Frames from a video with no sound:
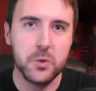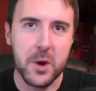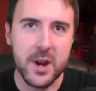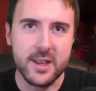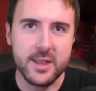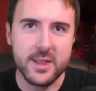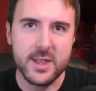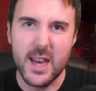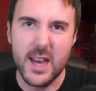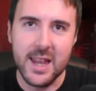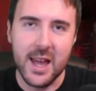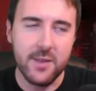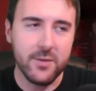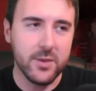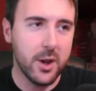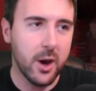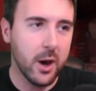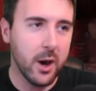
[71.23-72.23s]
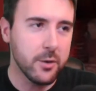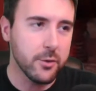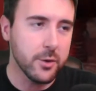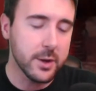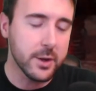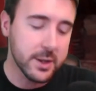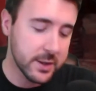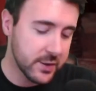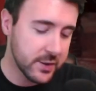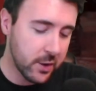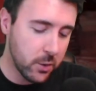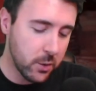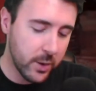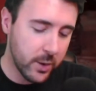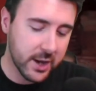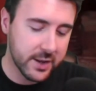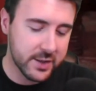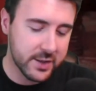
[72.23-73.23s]
Strength 1100. So
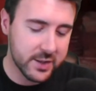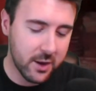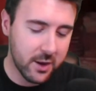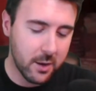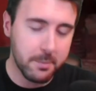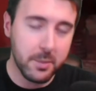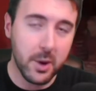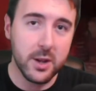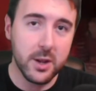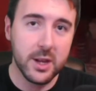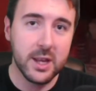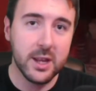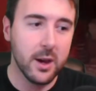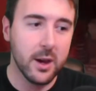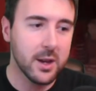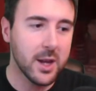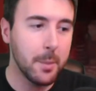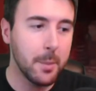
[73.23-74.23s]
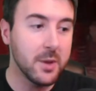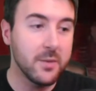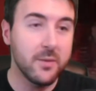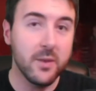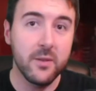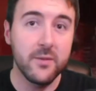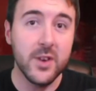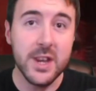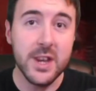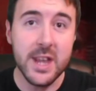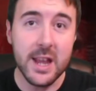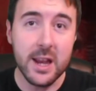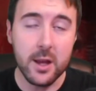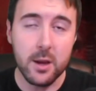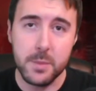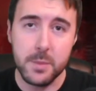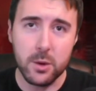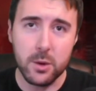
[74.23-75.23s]
we're going to start by looking at a couple of
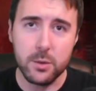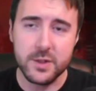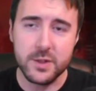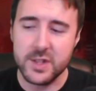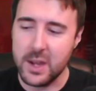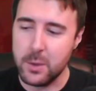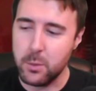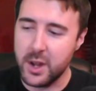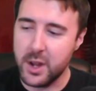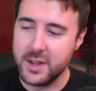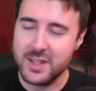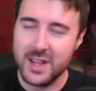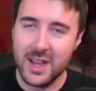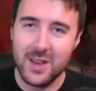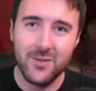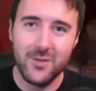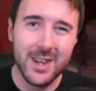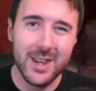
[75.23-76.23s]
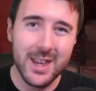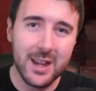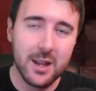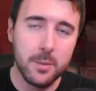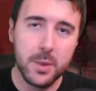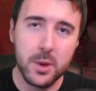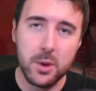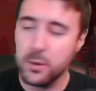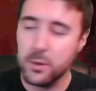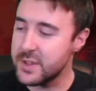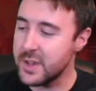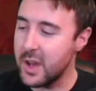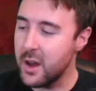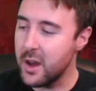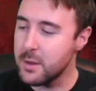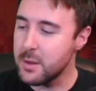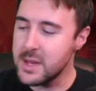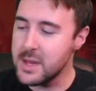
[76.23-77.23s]
vanilla builds. And when I say vanilla builds,
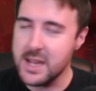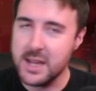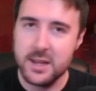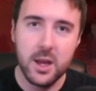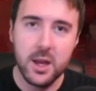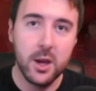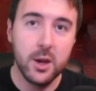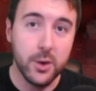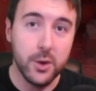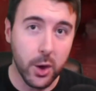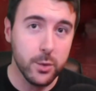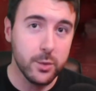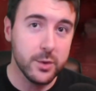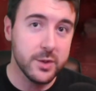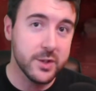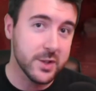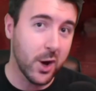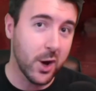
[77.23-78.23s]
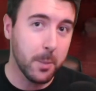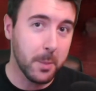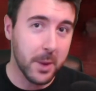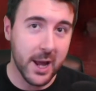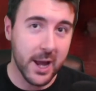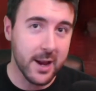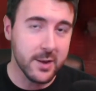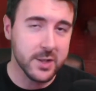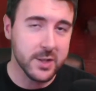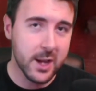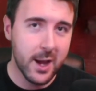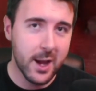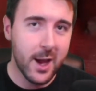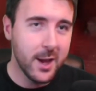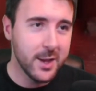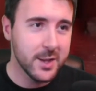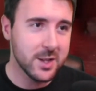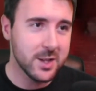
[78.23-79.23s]
I mean no star players.
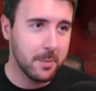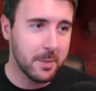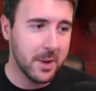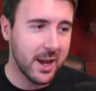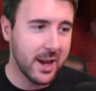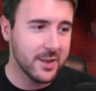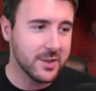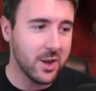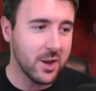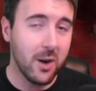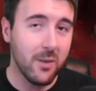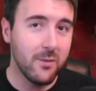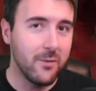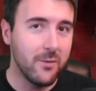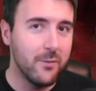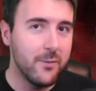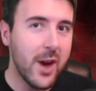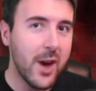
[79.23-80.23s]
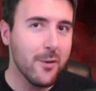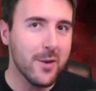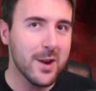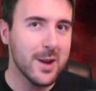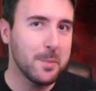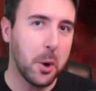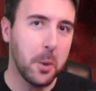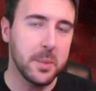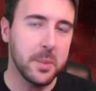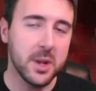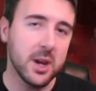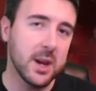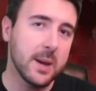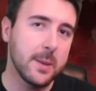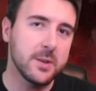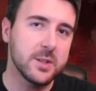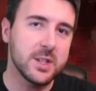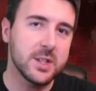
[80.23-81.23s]
Star players are very popular
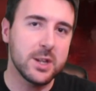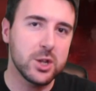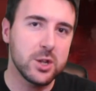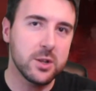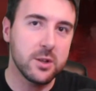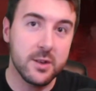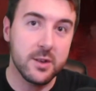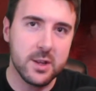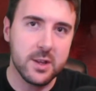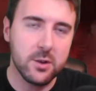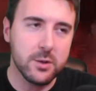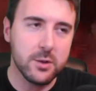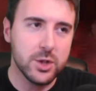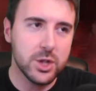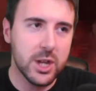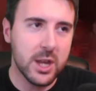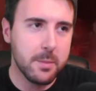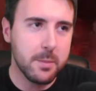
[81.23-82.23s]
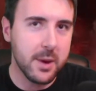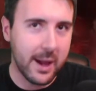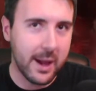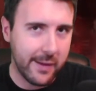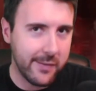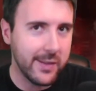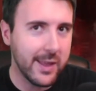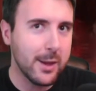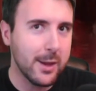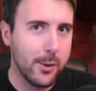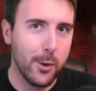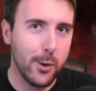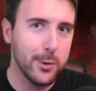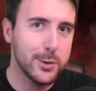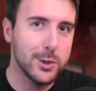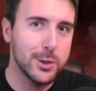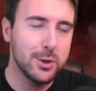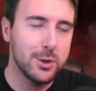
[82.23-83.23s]
in this edition because they got cheap and they
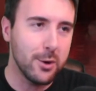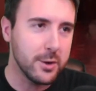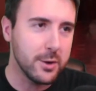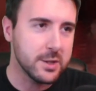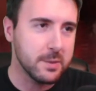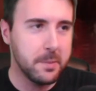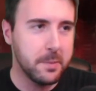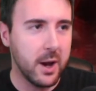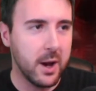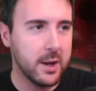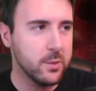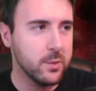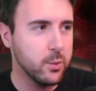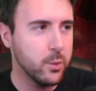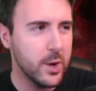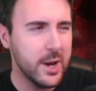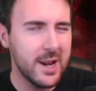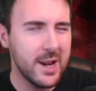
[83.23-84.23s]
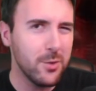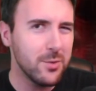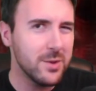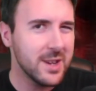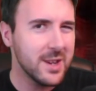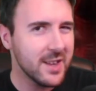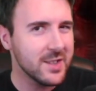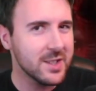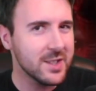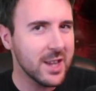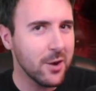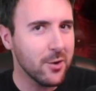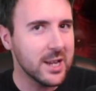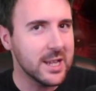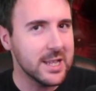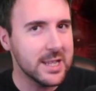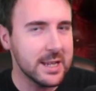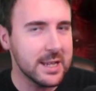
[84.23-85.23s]
got good. But we don't
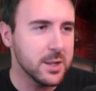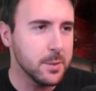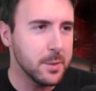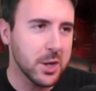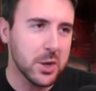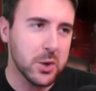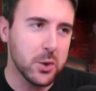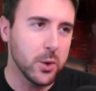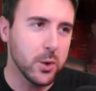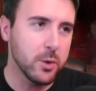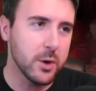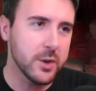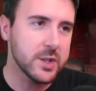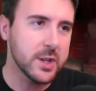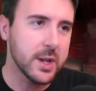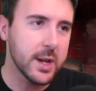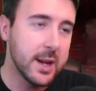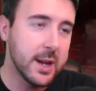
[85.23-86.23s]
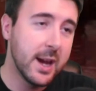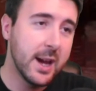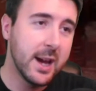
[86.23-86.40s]
necessarily need them in a Khorne roster.